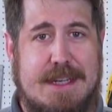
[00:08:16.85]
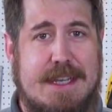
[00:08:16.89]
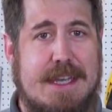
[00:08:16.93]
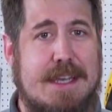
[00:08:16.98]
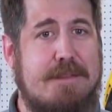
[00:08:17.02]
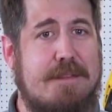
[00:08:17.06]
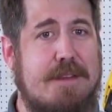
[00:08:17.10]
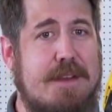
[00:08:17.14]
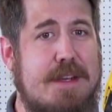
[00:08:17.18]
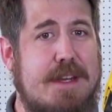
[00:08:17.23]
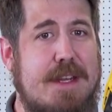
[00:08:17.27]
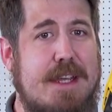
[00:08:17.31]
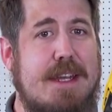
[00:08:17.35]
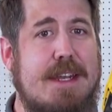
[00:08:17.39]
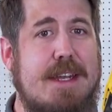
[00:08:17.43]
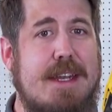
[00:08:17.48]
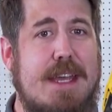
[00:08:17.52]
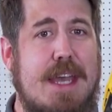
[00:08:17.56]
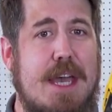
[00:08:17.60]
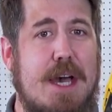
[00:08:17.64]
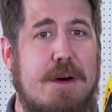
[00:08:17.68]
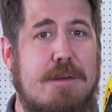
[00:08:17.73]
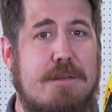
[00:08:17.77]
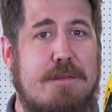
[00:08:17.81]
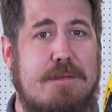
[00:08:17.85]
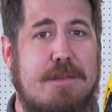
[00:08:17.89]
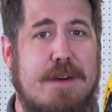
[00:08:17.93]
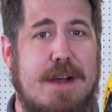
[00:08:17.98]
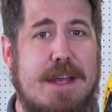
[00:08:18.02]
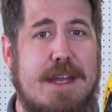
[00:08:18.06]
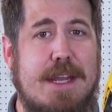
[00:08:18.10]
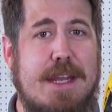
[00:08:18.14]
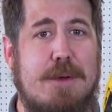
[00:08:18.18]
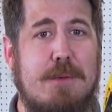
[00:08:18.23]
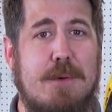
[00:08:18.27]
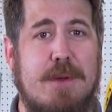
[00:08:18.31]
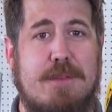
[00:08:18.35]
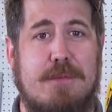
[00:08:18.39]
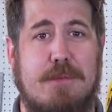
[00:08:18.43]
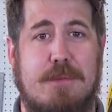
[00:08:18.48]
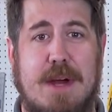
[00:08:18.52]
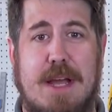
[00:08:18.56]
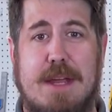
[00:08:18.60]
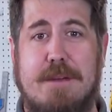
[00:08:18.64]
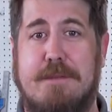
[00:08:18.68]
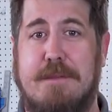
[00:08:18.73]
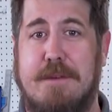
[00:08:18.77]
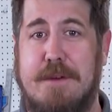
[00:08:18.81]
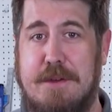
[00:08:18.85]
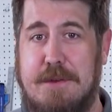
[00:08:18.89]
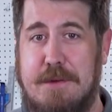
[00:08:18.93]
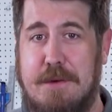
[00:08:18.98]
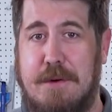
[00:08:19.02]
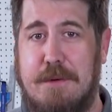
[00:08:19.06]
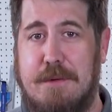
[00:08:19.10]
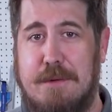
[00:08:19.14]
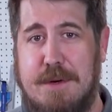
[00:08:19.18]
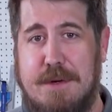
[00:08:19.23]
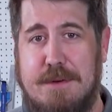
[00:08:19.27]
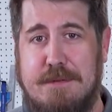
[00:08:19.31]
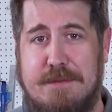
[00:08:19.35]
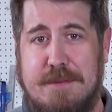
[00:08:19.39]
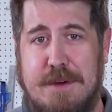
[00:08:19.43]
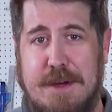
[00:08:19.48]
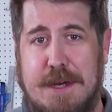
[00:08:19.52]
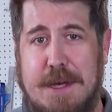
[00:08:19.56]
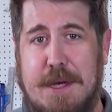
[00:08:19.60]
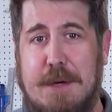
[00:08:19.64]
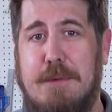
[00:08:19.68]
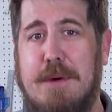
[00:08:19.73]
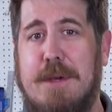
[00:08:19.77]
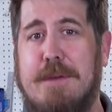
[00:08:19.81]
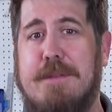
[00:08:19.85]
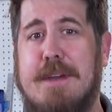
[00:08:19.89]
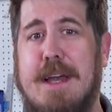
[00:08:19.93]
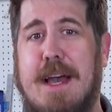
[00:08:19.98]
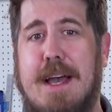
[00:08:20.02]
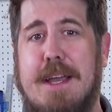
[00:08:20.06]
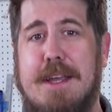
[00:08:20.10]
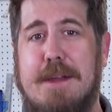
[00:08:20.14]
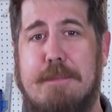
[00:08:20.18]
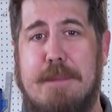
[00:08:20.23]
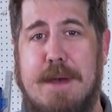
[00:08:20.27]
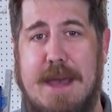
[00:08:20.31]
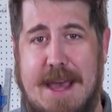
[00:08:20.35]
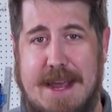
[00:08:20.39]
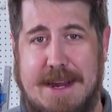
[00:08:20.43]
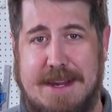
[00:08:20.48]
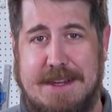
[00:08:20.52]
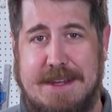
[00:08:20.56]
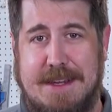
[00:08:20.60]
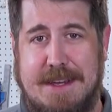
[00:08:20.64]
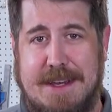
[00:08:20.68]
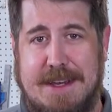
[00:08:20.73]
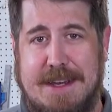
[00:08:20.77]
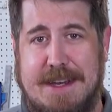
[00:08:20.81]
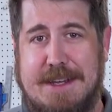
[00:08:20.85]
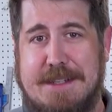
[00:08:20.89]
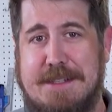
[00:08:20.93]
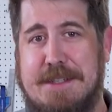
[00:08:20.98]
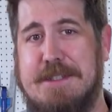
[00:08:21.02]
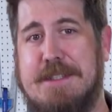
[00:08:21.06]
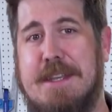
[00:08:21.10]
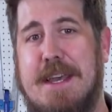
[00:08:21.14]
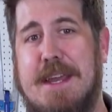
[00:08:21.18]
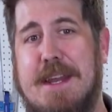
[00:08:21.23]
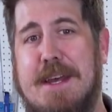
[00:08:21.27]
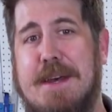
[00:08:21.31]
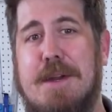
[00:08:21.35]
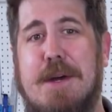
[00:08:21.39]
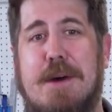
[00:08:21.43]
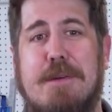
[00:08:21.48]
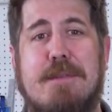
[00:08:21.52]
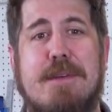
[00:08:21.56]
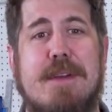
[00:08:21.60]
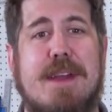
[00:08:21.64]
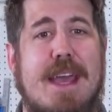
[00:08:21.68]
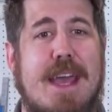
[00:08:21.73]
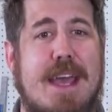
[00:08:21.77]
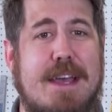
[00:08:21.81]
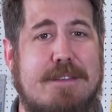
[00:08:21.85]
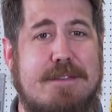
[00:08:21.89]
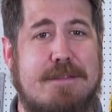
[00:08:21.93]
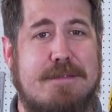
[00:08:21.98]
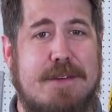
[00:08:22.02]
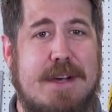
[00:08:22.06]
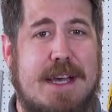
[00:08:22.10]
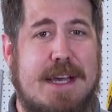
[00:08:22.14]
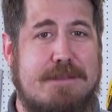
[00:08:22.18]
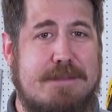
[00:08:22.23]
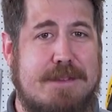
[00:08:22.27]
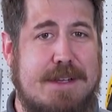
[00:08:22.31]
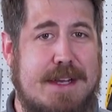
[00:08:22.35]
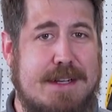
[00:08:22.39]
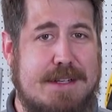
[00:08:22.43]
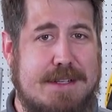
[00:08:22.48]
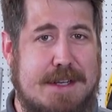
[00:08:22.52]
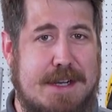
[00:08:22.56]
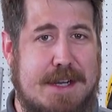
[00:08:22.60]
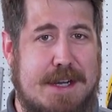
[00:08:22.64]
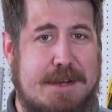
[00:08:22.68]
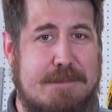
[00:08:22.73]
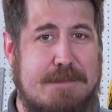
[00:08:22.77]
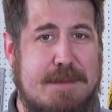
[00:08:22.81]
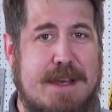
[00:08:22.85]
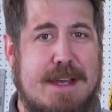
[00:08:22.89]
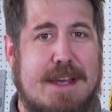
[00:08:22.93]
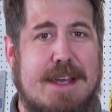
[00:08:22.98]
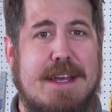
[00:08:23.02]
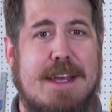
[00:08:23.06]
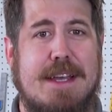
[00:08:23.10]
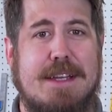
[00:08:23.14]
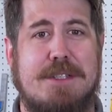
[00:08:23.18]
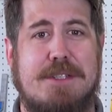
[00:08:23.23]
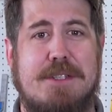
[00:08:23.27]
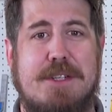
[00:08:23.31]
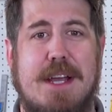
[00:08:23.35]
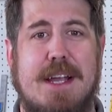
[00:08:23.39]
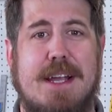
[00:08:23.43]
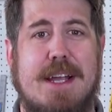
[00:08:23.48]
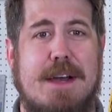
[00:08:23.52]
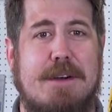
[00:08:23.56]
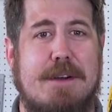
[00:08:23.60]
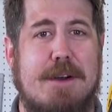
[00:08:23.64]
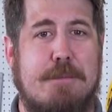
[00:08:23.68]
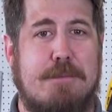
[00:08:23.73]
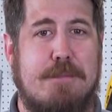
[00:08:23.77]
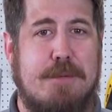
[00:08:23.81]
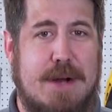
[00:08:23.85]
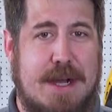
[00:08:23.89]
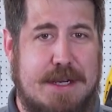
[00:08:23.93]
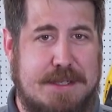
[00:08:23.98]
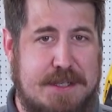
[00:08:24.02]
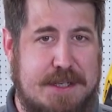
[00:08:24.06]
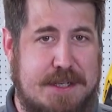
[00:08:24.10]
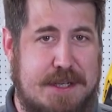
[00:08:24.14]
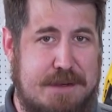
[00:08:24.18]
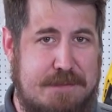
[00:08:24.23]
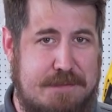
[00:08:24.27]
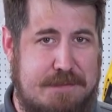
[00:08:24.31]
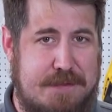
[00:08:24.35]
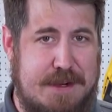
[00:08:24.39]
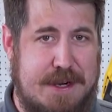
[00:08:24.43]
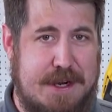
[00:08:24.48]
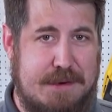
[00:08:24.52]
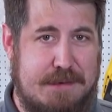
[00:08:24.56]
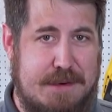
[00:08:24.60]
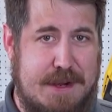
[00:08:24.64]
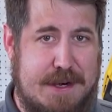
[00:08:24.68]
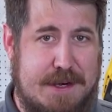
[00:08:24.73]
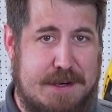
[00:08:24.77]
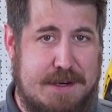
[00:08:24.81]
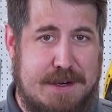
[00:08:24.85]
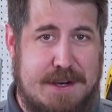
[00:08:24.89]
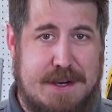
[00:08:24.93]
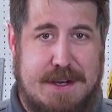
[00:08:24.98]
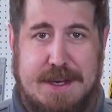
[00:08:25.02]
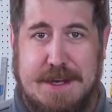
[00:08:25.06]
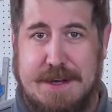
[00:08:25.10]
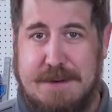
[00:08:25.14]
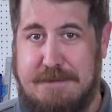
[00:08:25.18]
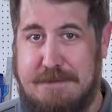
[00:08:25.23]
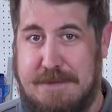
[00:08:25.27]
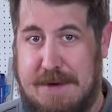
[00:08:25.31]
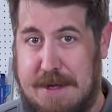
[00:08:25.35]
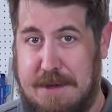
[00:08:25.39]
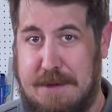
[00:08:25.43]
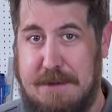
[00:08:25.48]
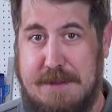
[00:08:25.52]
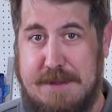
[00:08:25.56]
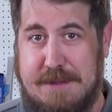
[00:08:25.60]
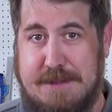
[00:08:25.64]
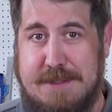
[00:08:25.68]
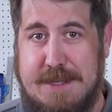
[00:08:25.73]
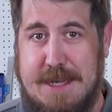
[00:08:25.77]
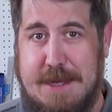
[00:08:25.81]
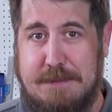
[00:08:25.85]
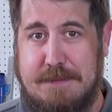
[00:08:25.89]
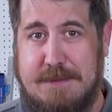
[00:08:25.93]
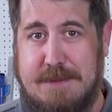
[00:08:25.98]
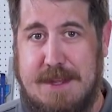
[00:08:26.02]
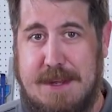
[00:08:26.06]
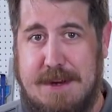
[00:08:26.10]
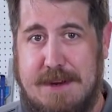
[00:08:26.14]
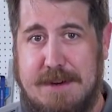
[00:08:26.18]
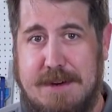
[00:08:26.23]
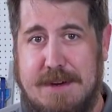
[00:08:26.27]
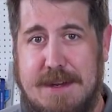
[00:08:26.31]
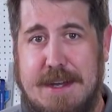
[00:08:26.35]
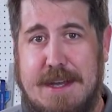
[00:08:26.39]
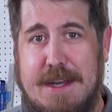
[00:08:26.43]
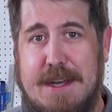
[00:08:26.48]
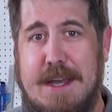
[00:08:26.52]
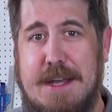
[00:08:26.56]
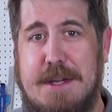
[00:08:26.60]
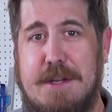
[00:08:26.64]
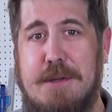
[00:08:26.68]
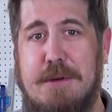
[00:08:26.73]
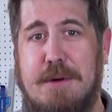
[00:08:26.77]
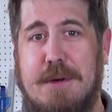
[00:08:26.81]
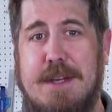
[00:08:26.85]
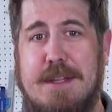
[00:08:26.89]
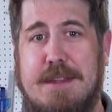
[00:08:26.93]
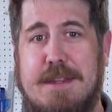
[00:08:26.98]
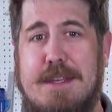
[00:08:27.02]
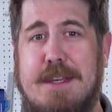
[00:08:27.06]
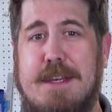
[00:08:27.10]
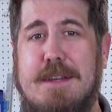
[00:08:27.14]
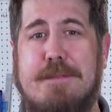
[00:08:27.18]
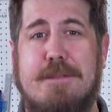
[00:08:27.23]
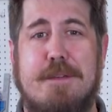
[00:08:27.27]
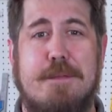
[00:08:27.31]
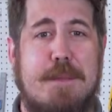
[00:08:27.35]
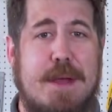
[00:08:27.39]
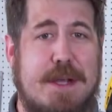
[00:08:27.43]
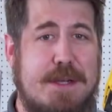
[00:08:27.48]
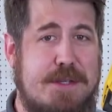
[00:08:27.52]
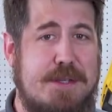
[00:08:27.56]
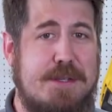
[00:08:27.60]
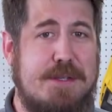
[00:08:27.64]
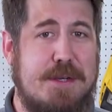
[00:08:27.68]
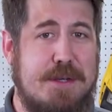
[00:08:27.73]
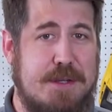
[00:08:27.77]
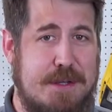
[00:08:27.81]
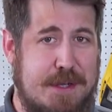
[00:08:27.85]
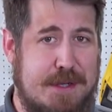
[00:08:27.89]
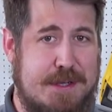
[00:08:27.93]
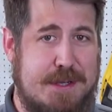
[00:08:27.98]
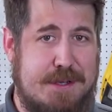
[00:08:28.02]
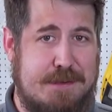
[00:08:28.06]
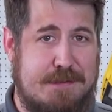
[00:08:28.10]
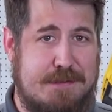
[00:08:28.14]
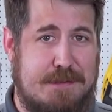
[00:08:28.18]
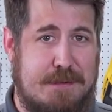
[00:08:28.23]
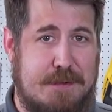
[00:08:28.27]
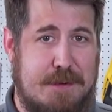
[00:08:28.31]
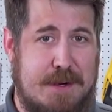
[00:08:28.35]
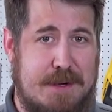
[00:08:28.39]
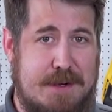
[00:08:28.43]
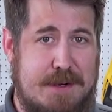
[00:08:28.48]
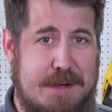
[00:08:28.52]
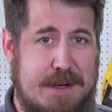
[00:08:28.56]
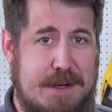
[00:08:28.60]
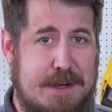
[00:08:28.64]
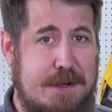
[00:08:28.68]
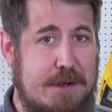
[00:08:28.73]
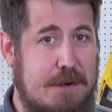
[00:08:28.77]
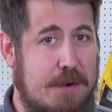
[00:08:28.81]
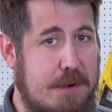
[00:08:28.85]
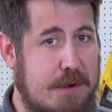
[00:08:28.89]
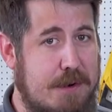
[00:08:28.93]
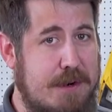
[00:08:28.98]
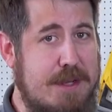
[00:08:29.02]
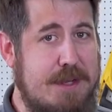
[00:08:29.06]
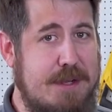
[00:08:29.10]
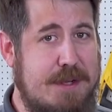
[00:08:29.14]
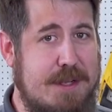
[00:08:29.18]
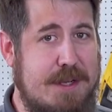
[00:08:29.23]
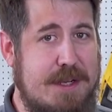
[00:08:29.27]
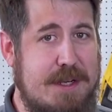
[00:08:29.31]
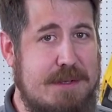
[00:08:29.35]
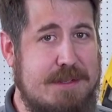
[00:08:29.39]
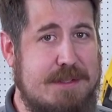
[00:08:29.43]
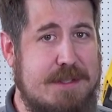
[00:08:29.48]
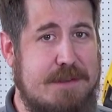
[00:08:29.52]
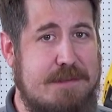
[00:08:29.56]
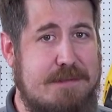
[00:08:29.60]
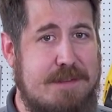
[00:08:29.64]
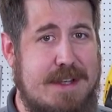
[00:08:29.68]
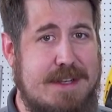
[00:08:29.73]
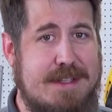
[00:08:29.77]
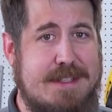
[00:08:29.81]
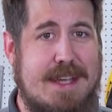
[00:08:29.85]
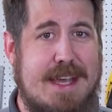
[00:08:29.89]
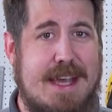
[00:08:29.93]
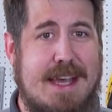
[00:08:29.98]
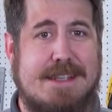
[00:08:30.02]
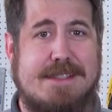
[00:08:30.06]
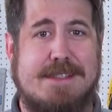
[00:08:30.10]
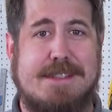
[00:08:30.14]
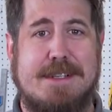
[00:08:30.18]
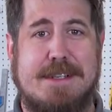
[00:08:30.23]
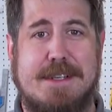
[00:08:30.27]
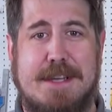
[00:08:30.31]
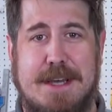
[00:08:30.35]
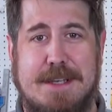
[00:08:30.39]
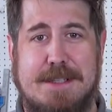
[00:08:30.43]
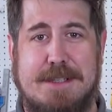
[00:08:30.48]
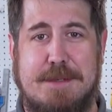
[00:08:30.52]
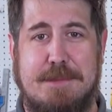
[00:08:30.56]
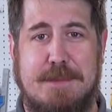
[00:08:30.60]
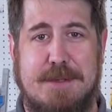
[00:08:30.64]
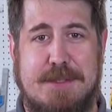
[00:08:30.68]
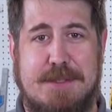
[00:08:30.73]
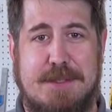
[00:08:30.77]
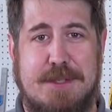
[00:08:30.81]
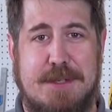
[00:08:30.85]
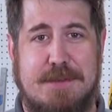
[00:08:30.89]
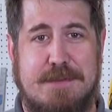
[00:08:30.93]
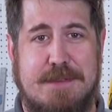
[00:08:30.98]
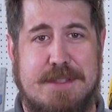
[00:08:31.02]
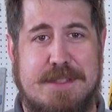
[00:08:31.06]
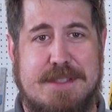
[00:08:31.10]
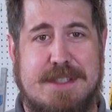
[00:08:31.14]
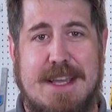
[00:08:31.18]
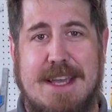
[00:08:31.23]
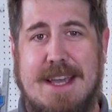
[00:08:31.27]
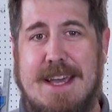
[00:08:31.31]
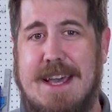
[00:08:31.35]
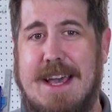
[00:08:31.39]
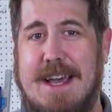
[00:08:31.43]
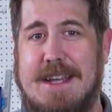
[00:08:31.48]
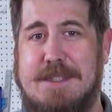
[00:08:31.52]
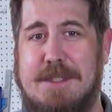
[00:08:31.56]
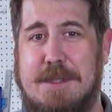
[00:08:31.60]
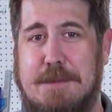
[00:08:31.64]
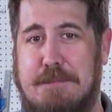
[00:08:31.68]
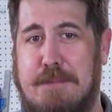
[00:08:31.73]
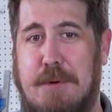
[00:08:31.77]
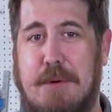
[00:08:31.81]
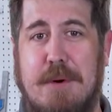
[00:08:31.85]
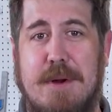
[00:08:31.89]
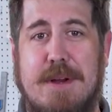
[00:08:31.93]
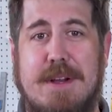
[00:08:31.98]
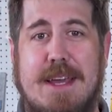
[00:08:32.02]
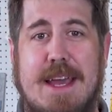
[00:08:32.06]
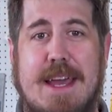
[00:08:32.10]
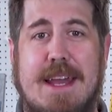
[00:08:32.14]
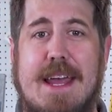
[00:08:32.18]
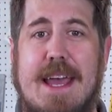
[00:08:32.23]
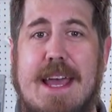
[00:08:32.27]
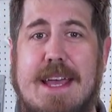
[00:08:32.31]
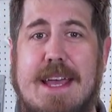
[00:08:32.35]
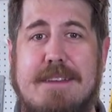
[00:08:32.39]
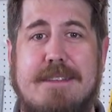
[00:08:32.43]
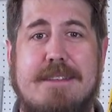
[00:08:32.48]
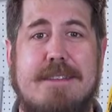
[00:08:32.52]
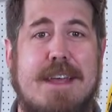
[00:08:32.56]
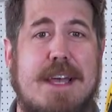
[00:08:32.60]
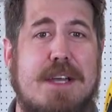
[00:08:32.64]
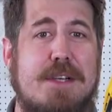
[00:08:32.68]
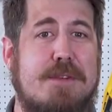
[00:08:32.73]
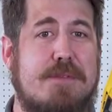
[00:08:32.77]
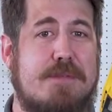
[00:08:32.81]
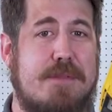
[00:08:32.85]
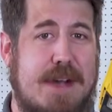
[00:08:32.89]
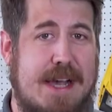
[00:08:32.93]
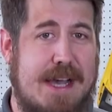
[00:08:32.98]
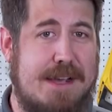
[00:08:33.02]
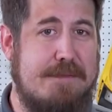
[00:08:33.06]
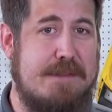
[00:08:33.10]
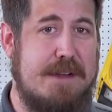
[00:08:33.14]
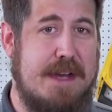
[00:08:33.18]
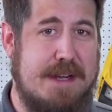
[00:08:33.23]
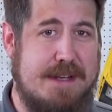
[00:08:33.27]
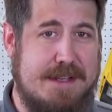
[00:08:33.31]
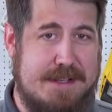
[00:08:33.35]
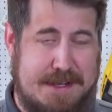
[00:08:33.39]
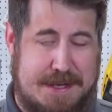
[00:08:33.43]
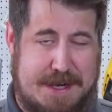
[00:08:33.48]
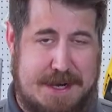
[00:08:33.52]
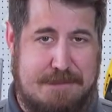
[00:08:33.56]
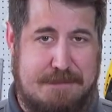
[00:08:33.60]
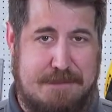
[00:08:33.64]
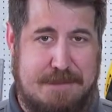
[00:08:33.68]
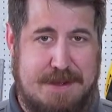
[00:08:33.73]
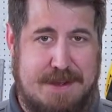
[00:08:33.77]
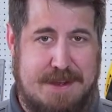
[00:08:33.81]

If you need any help finding what's right for your roof, we've got your back. Just head on over to S five dot com and check out our project configurator. Follow the steps there and you'll get the information you're looking for. Or you can use our fantastic customer service at support at S five dot com.